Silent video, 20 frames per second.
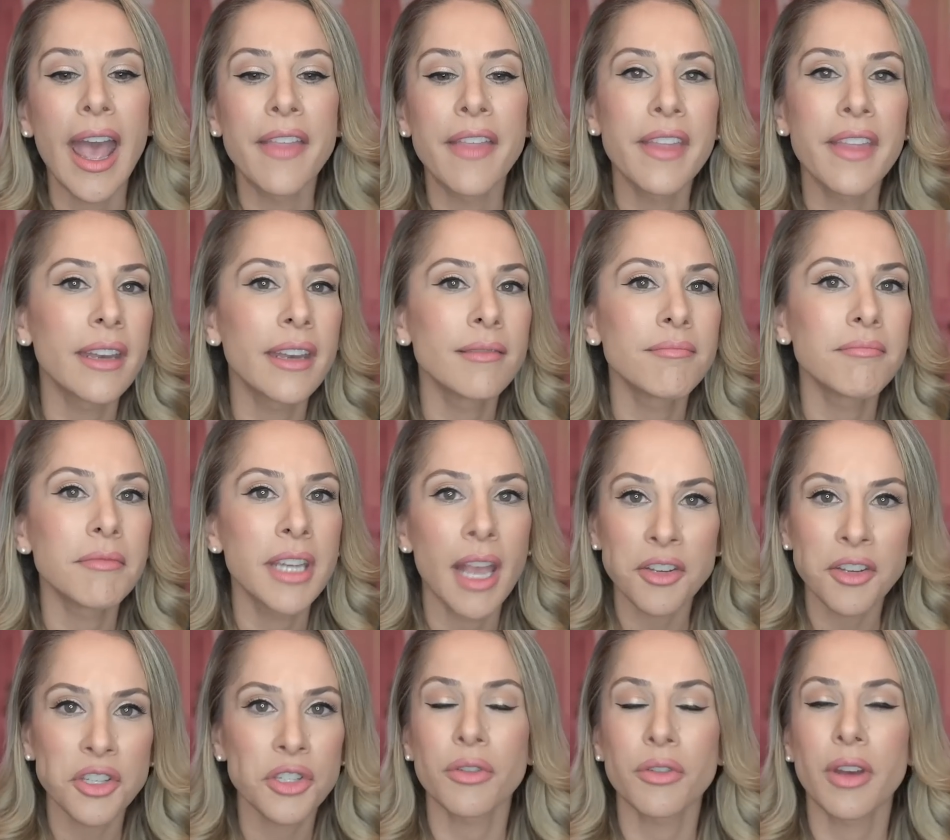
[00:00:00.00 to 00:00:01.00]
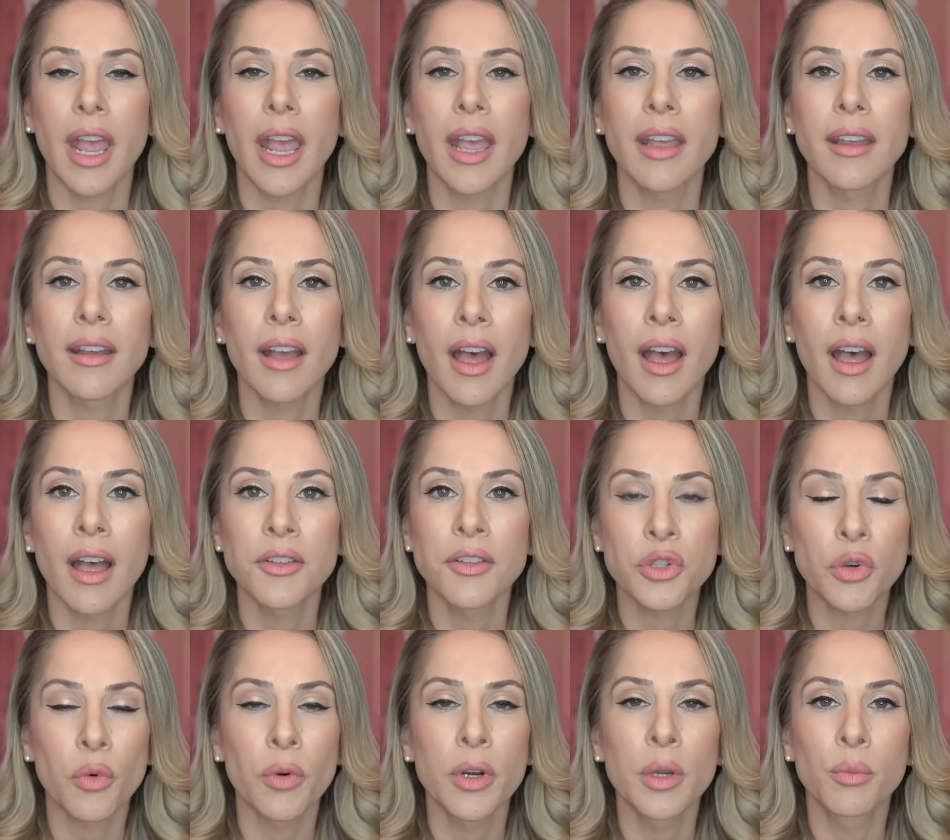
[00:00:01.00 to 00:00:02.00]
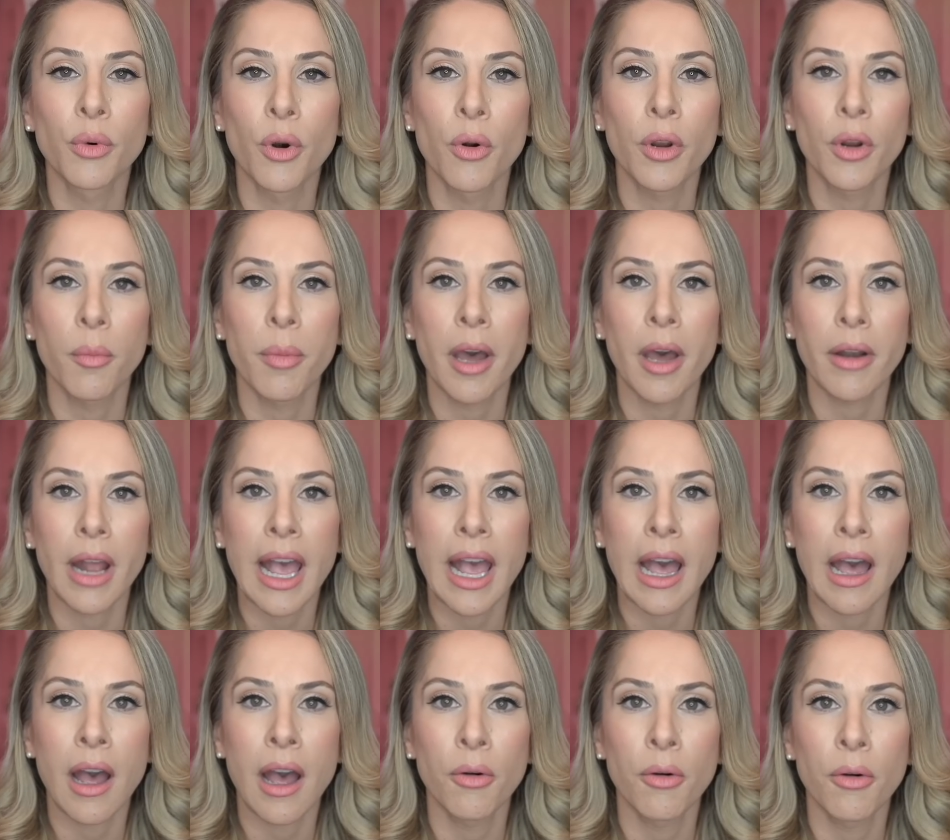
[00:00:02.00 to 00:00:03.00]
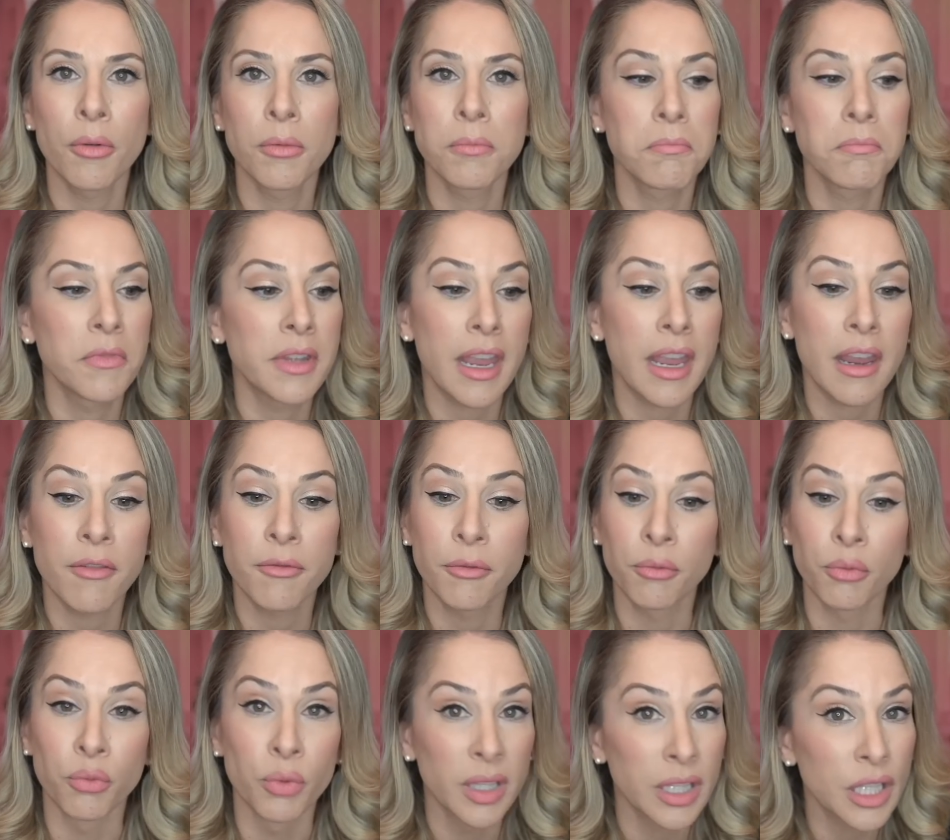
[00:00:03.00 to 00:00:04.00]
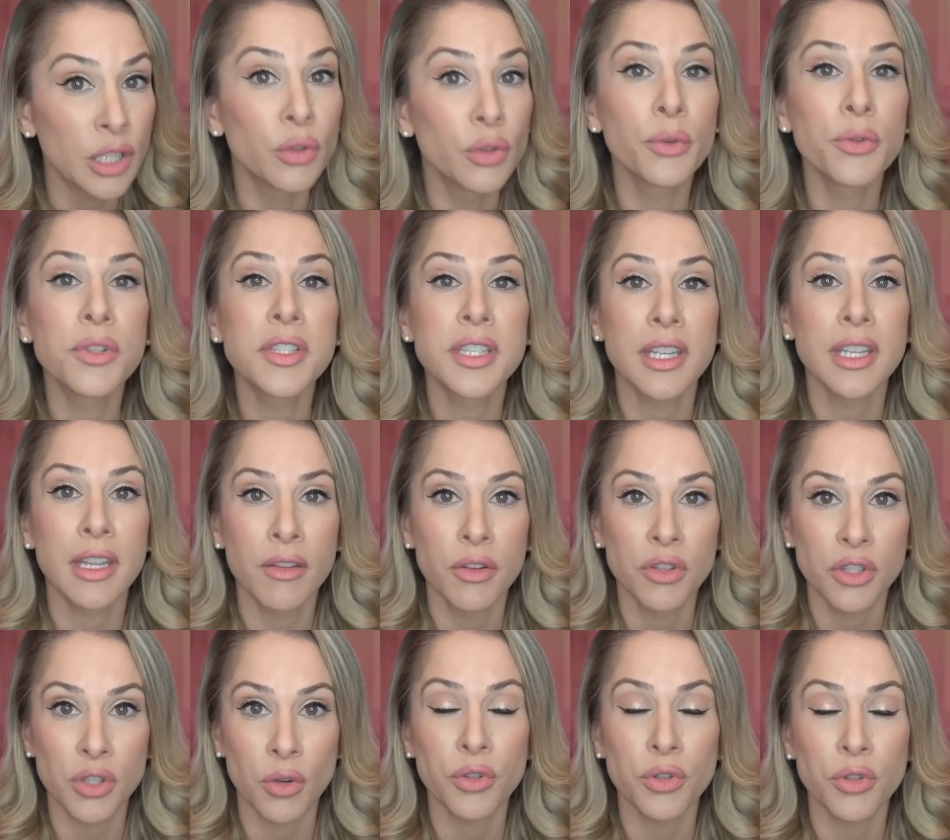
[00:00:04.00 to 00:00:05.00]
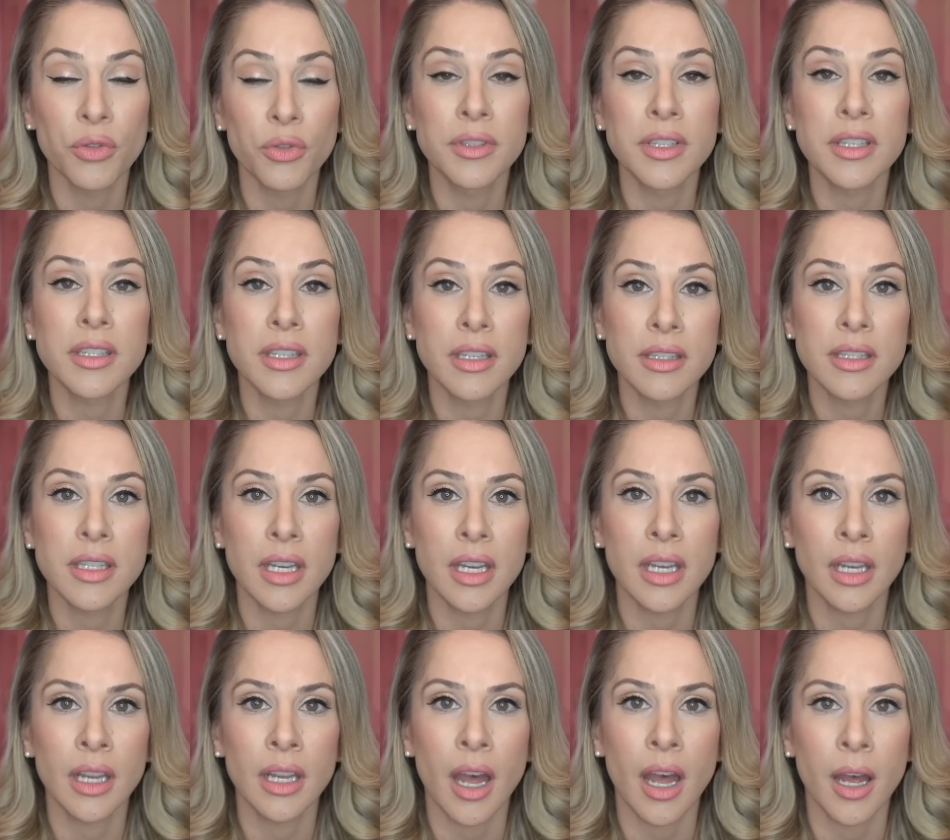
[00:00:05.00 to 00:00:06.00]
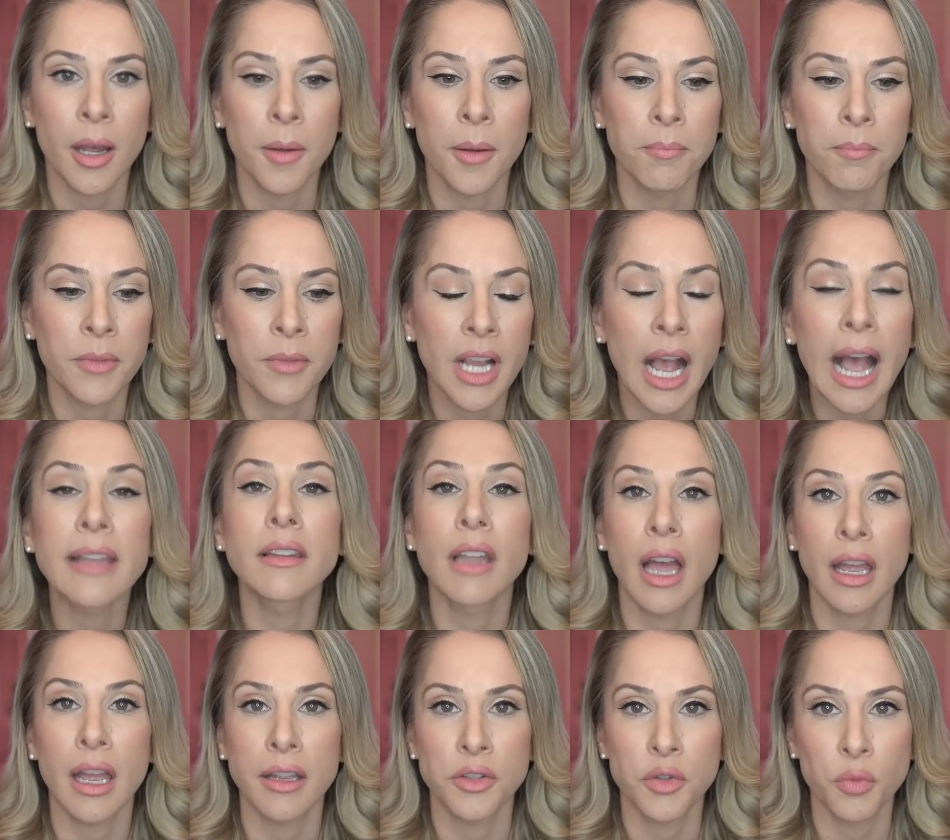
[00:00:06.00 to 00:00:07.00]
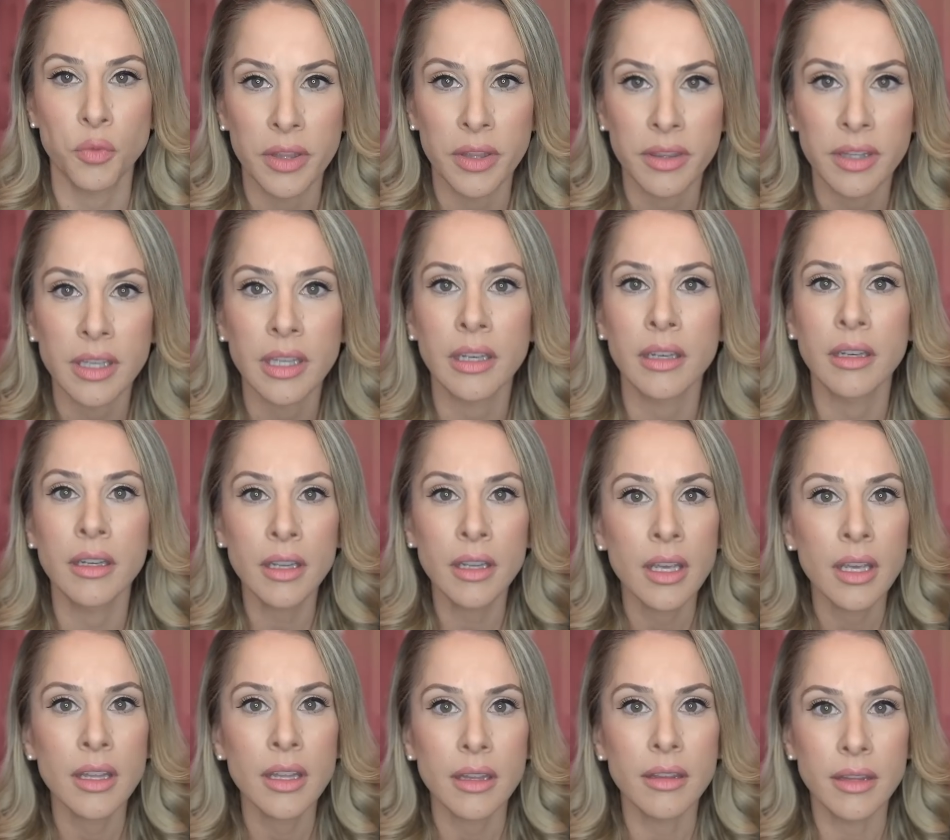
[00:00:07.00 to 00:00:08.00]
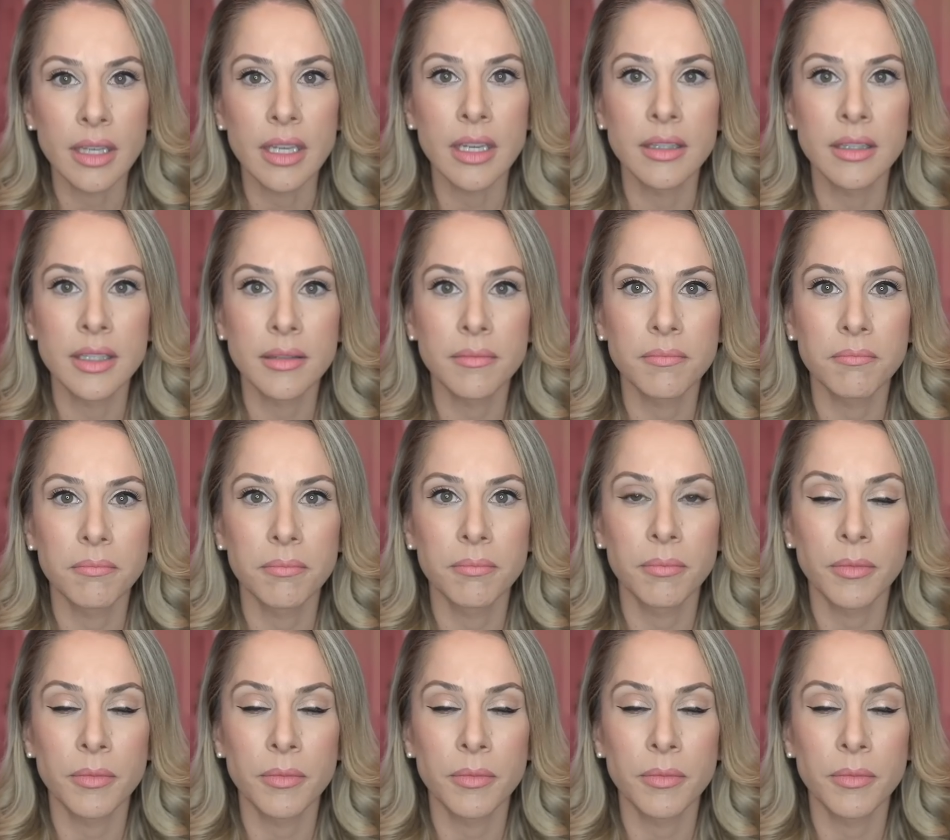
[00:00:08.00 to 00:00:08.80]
And then yesterday, uh, a uh, story broke about how they've really loosened the social distancing um, guidelines within these